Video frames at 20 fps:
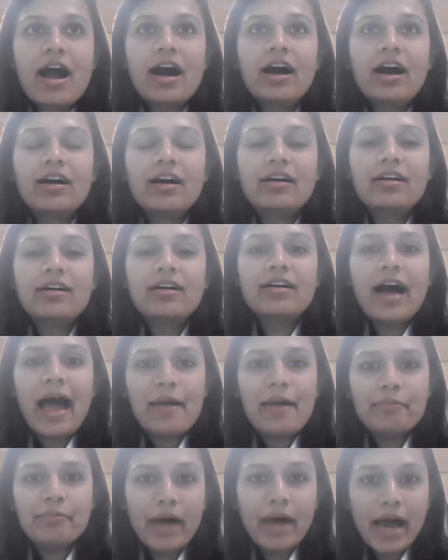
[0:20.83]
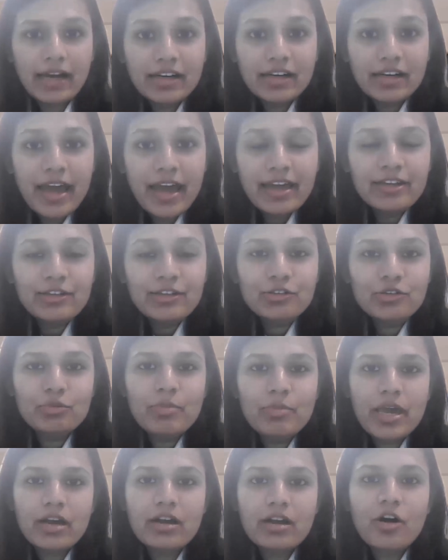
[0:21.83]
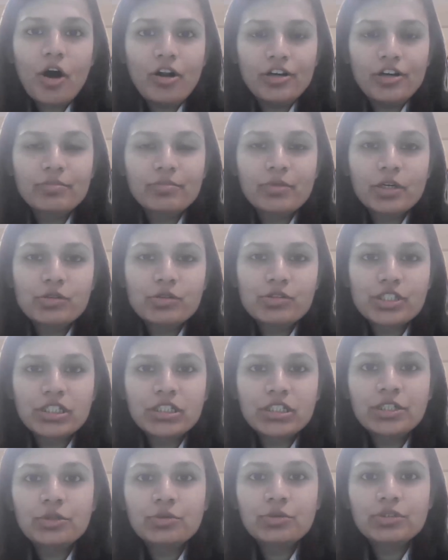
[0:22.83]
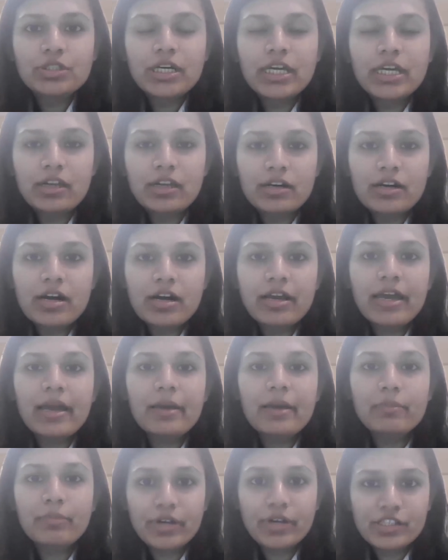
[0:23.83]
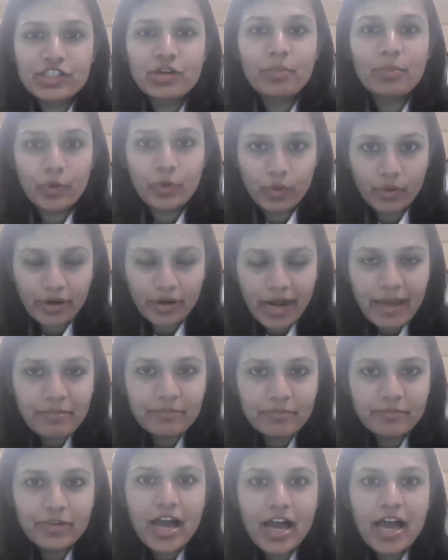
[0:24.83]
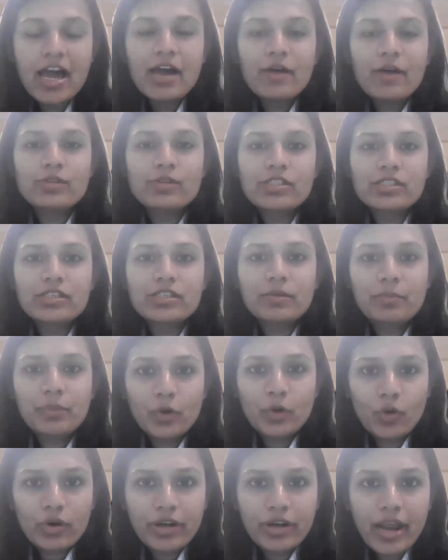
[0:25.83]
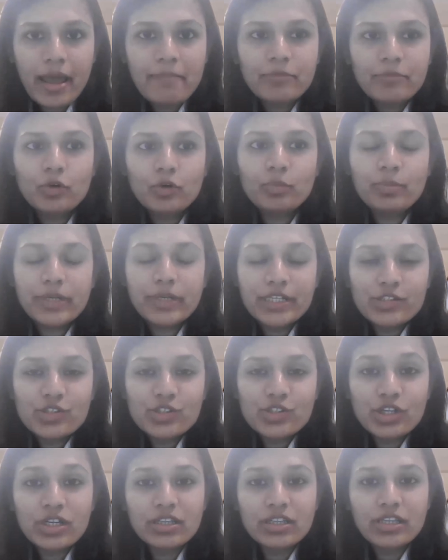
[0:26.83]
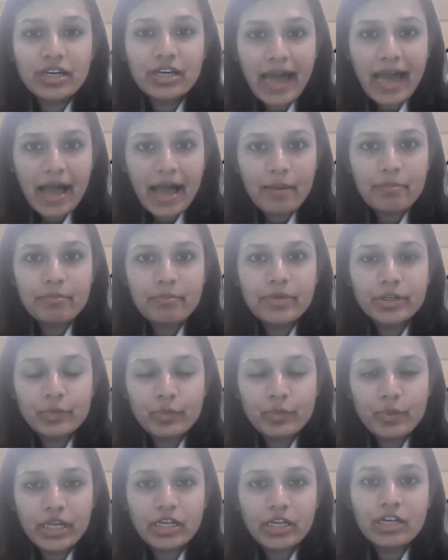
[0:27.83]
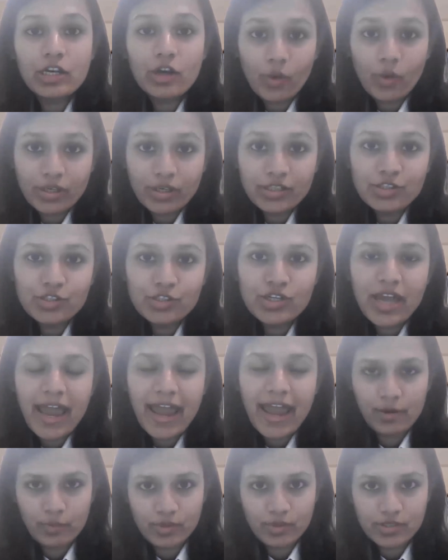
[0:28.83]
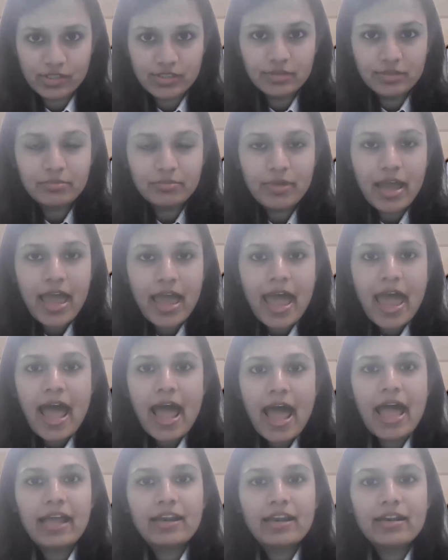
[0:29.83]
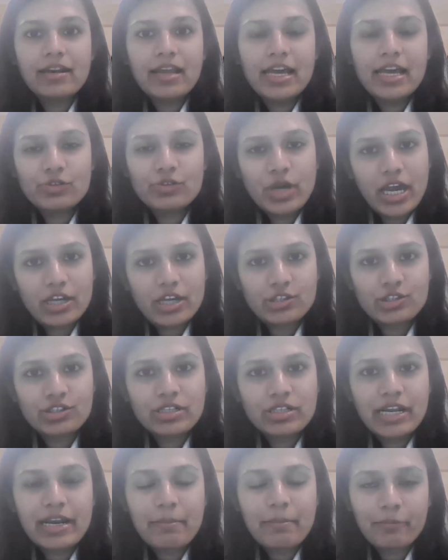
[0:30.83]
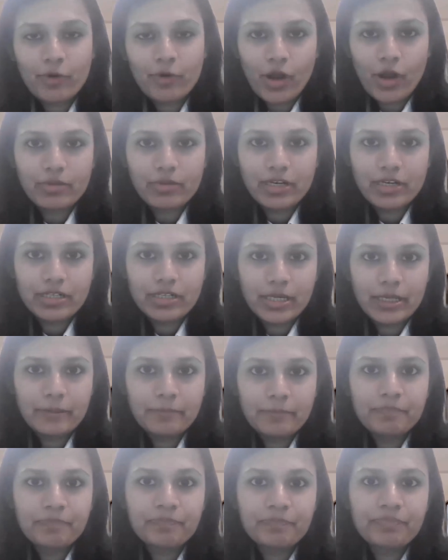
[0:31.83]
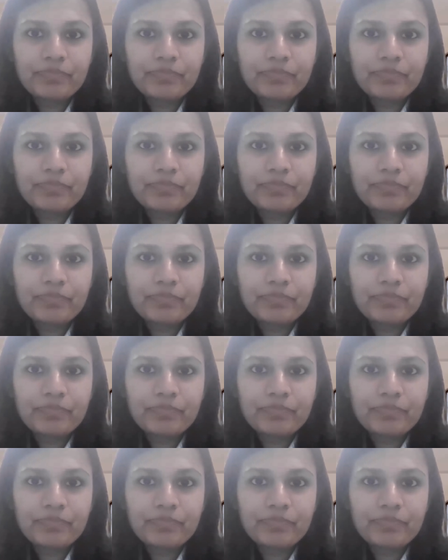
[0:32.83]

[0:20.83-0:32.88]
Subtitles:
I'm back again to make a contribution to the Hiregange Bridge program, which is a program to bridge the gap between knowledge and wisdom and education and employability.